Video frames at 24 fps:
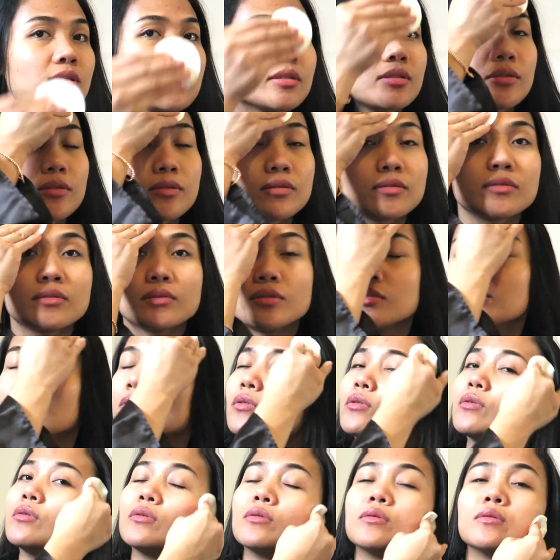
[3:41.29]
gonna
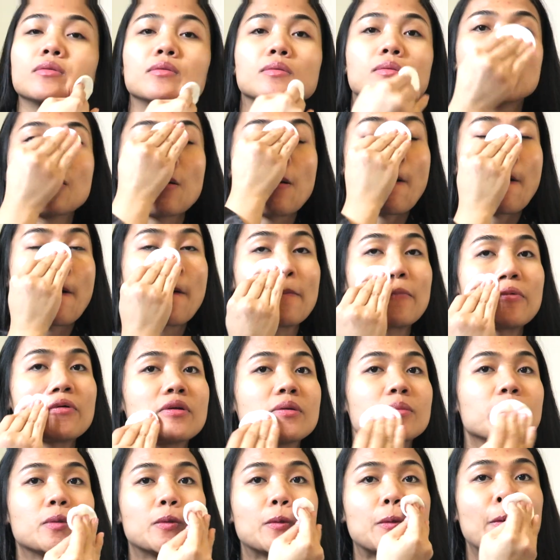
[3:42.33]

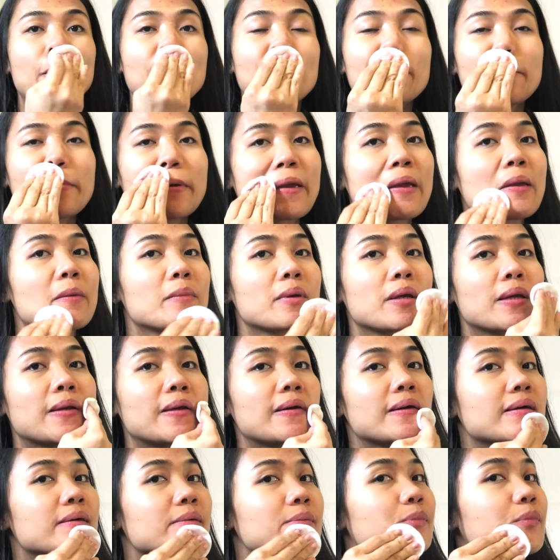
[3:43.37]
remove my
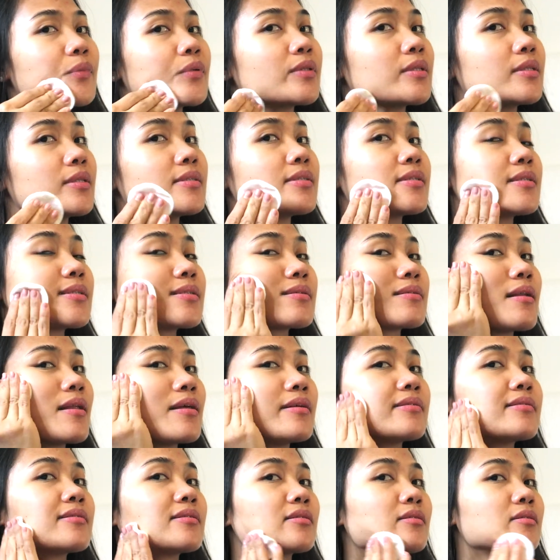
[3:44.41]
makeup with this
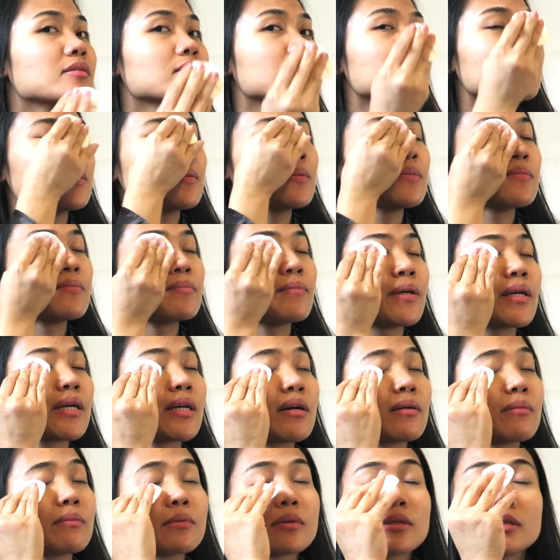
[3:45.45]
cleanser,
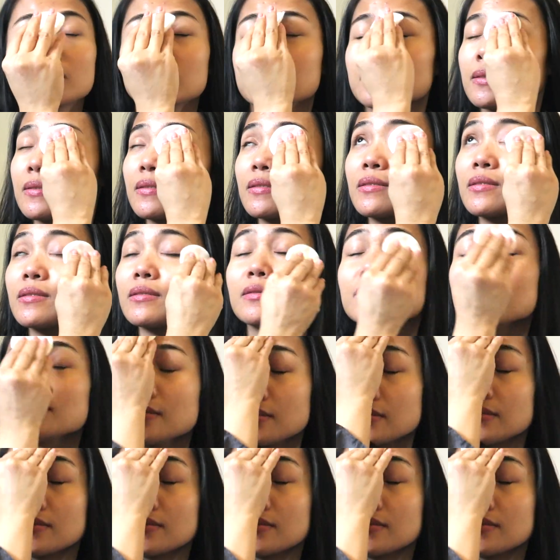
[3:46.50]
makeup cleanser.